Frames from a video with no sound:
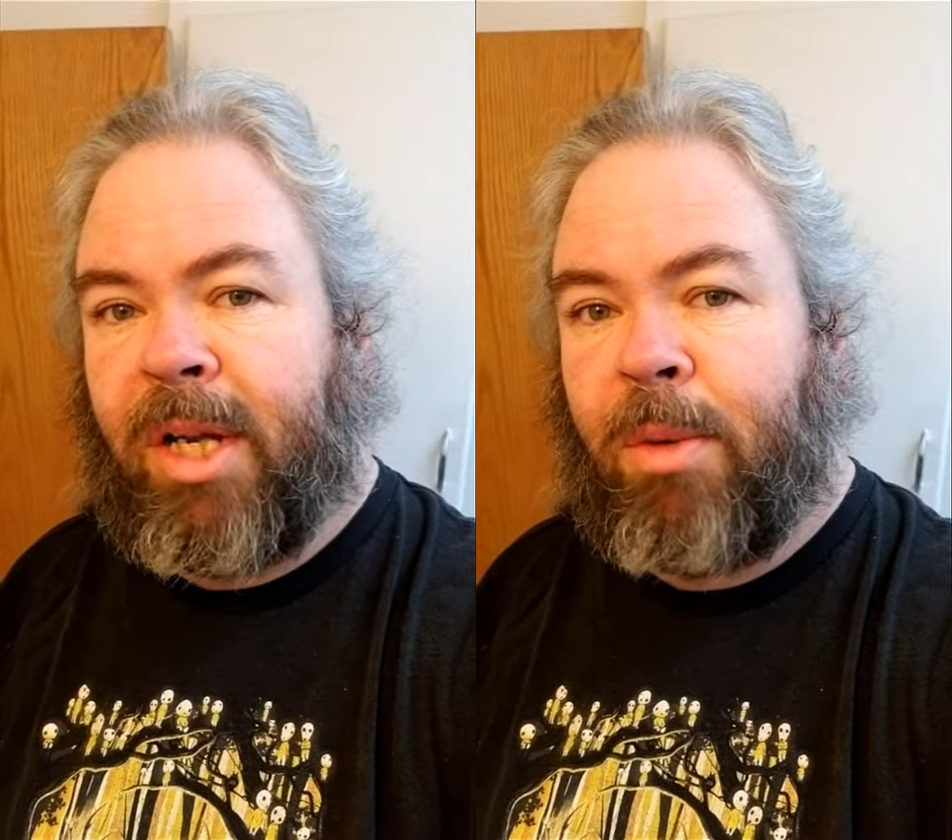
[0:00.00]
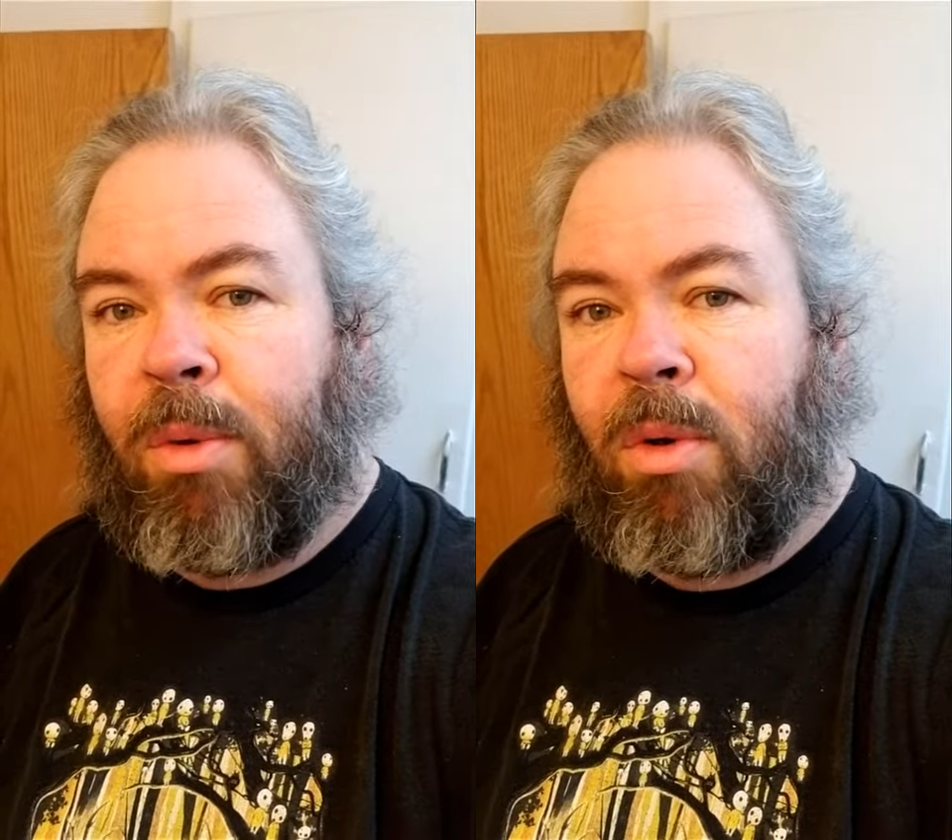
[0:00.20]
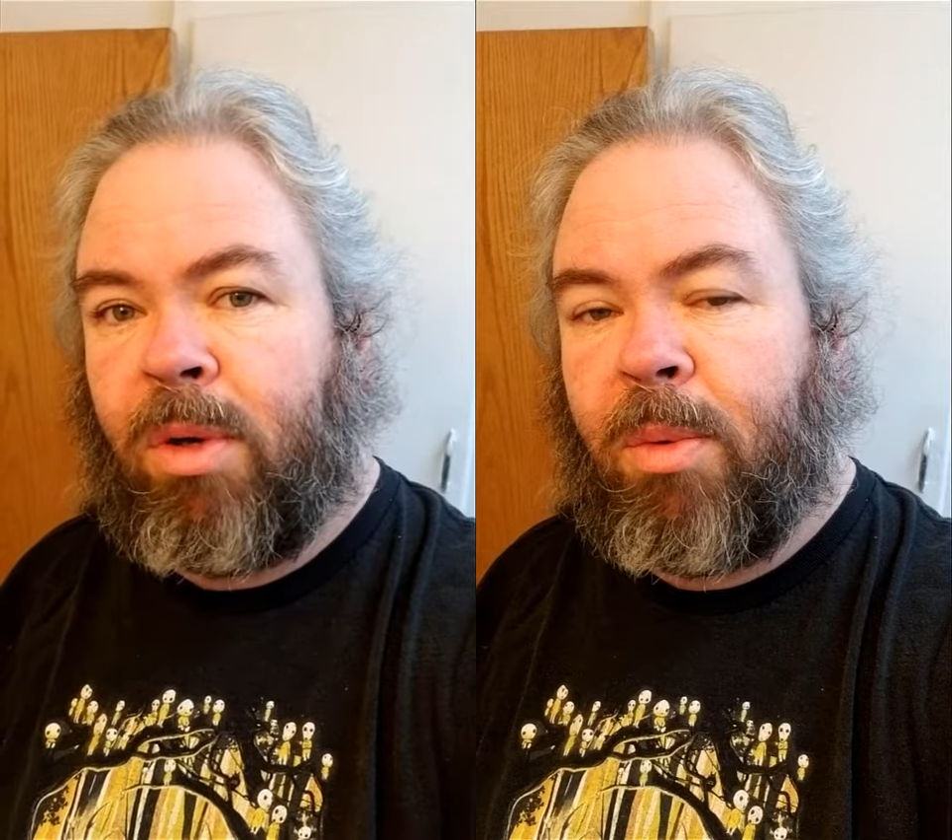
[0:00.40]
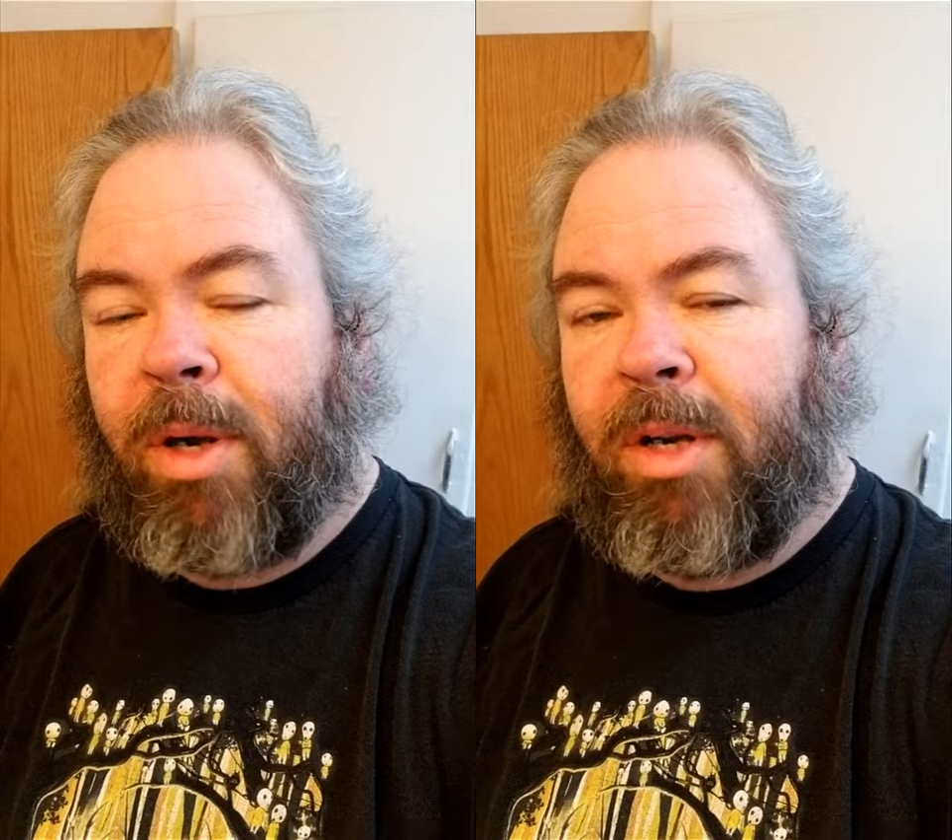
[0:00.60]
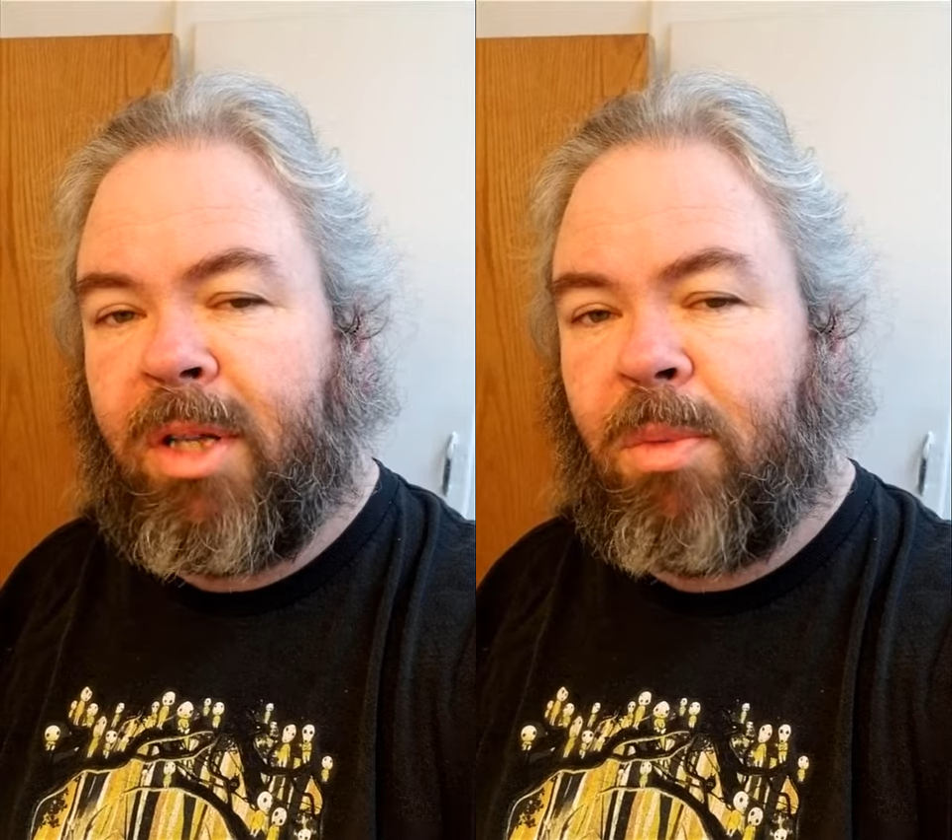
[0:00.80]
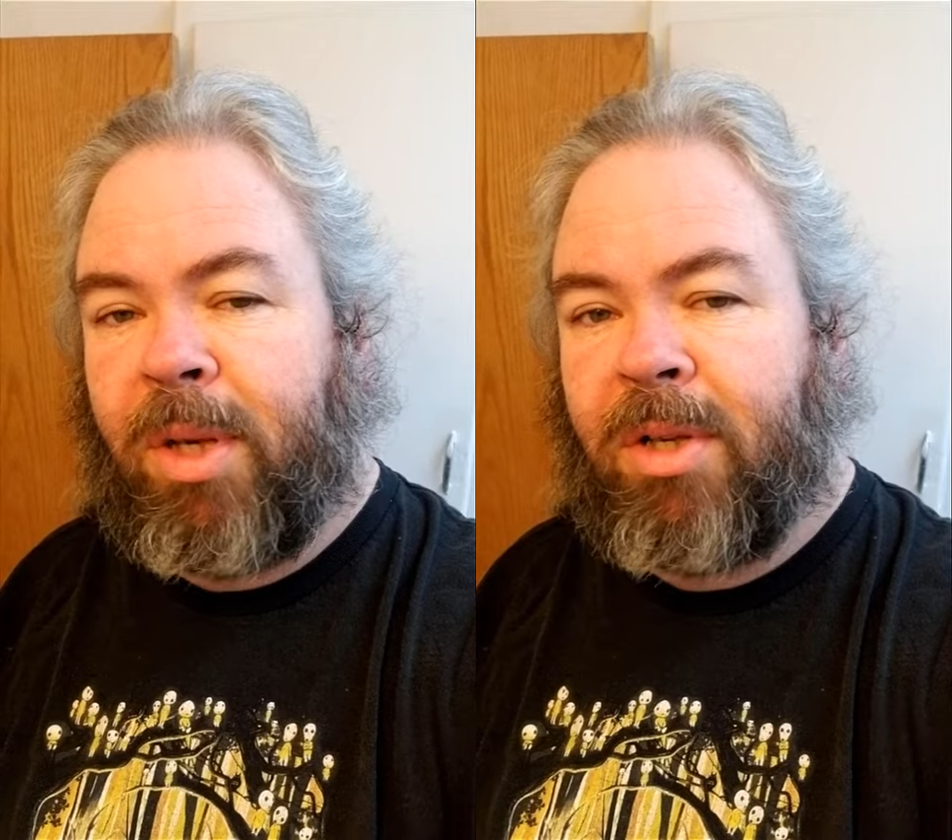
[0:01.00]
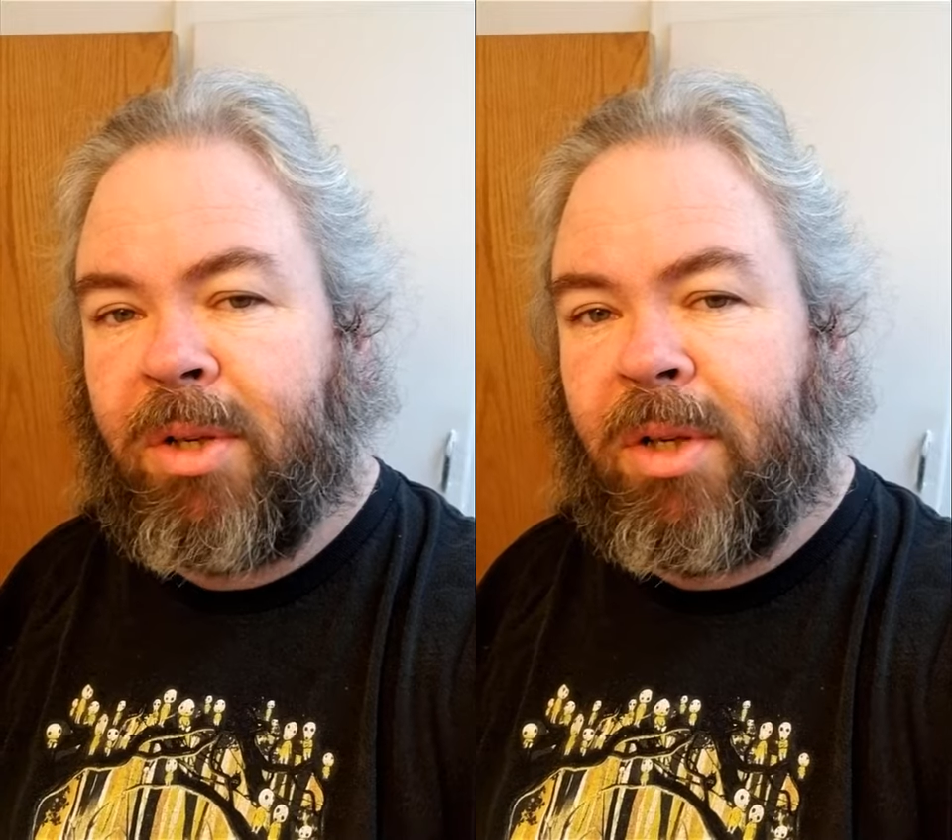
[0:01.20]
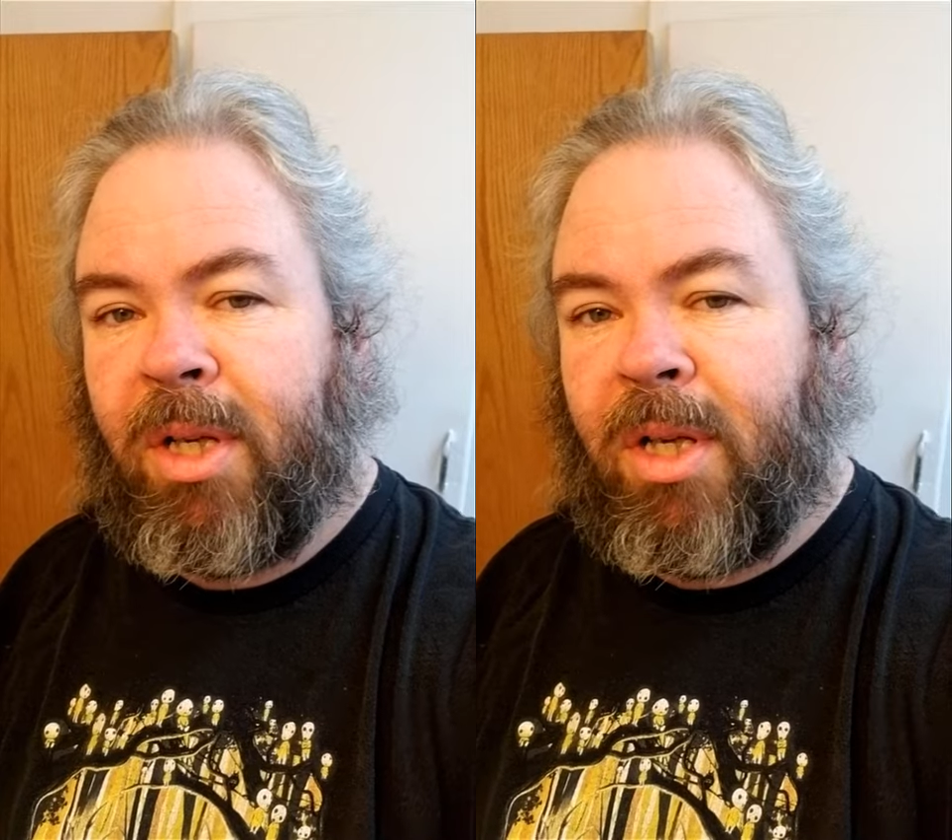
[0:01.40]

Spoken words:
He would only wear it in the winter.